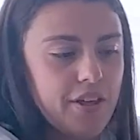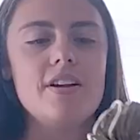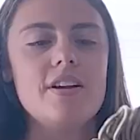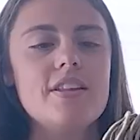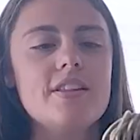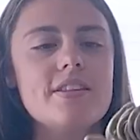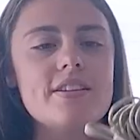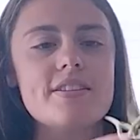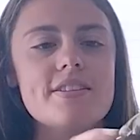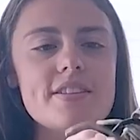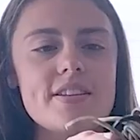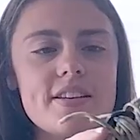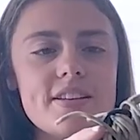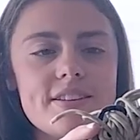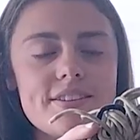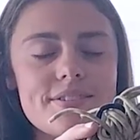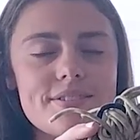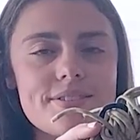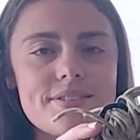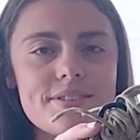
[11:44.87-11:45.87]
This
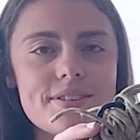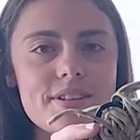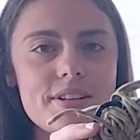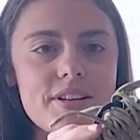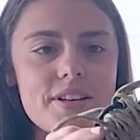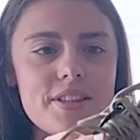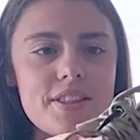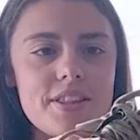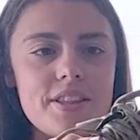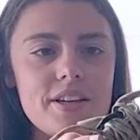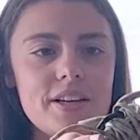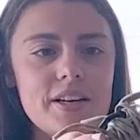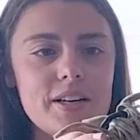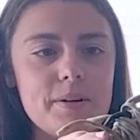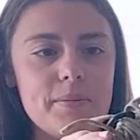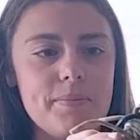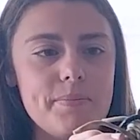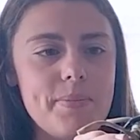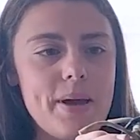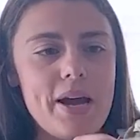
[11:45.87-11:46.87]
is
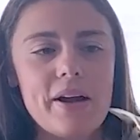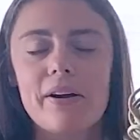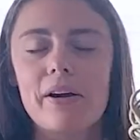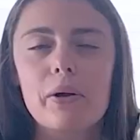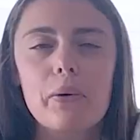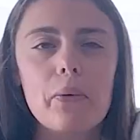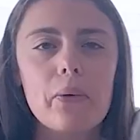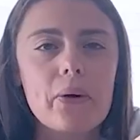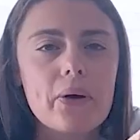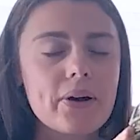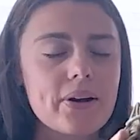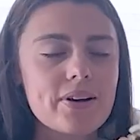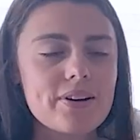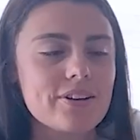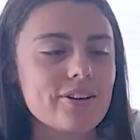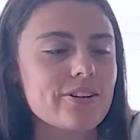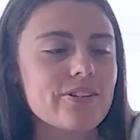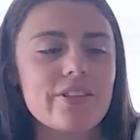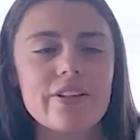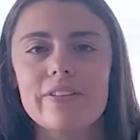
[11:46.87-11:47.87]
the paracord
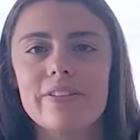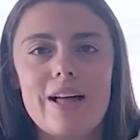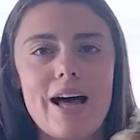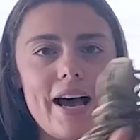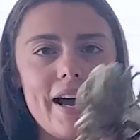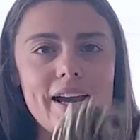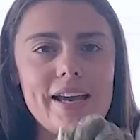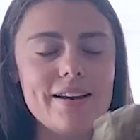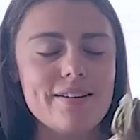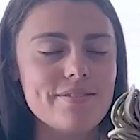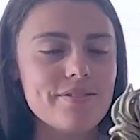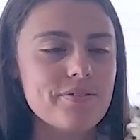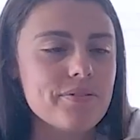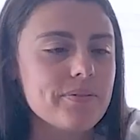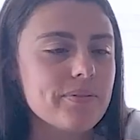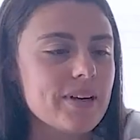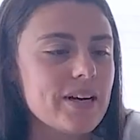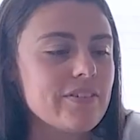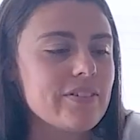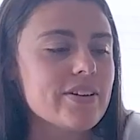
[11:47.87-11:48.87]
or the line,
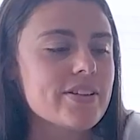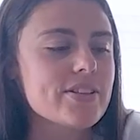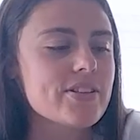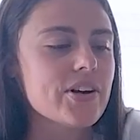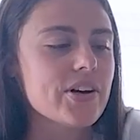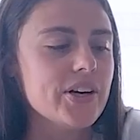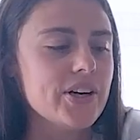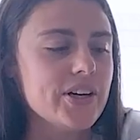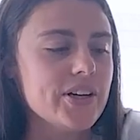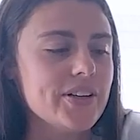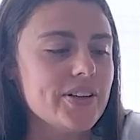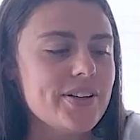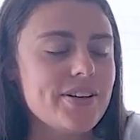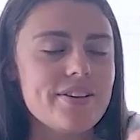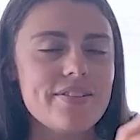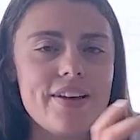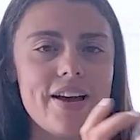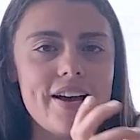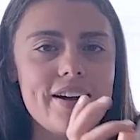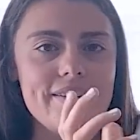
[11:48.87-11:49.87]
whatever it's called,
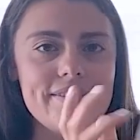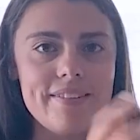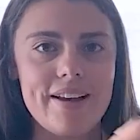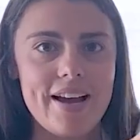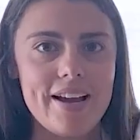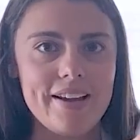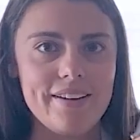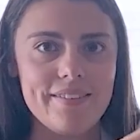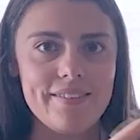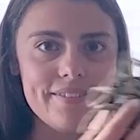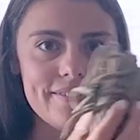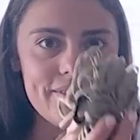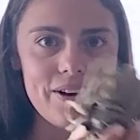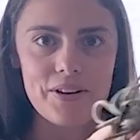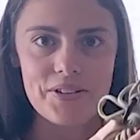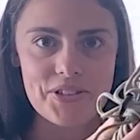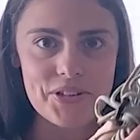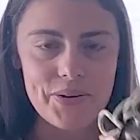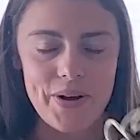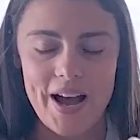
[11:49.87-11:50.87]
that I
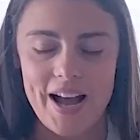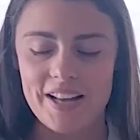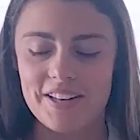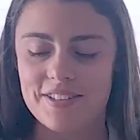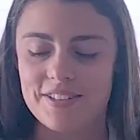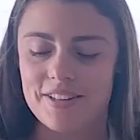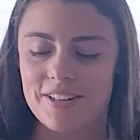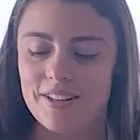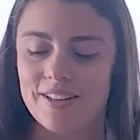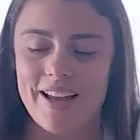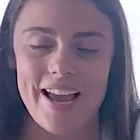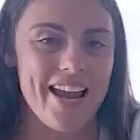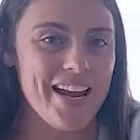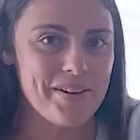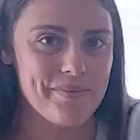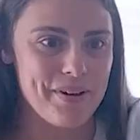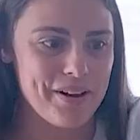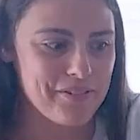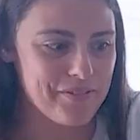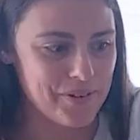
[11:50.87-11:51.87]
also had to hang
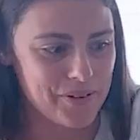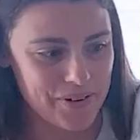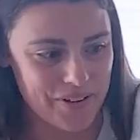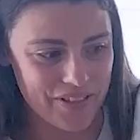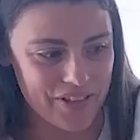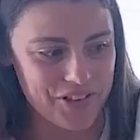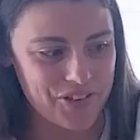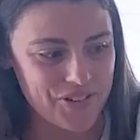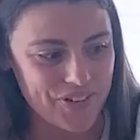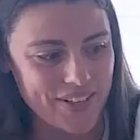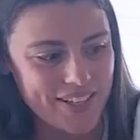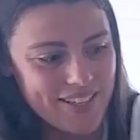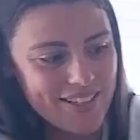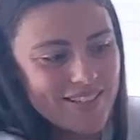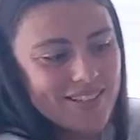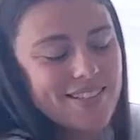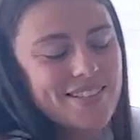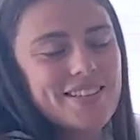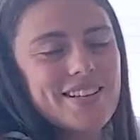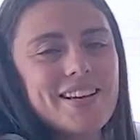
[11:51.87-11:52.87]
my food in the
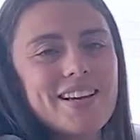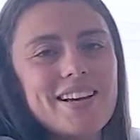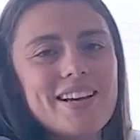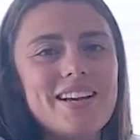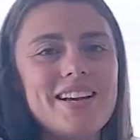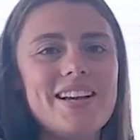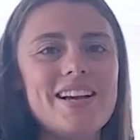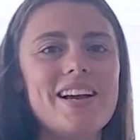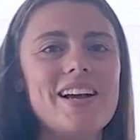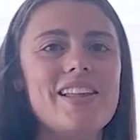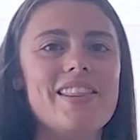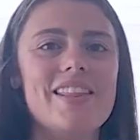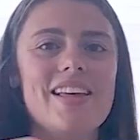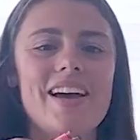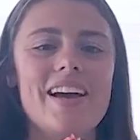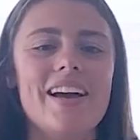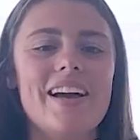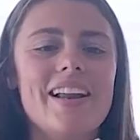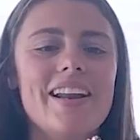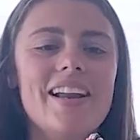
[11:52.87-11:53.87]
trees. And
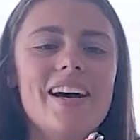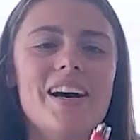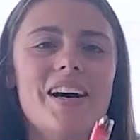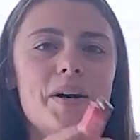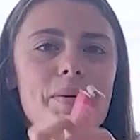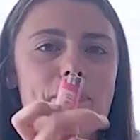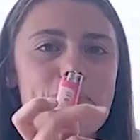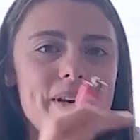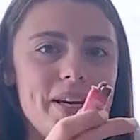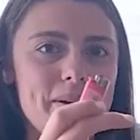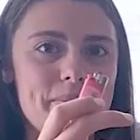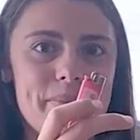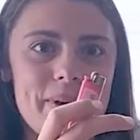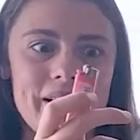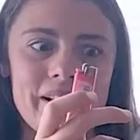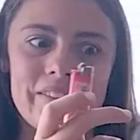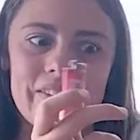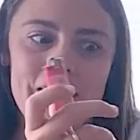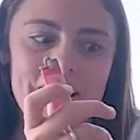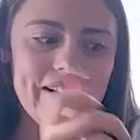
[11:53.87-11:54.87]
then a mini
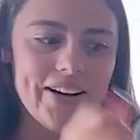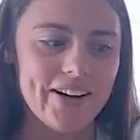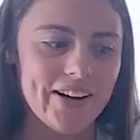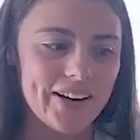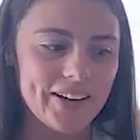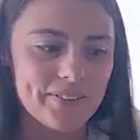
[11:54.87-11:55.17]
Bic lighter.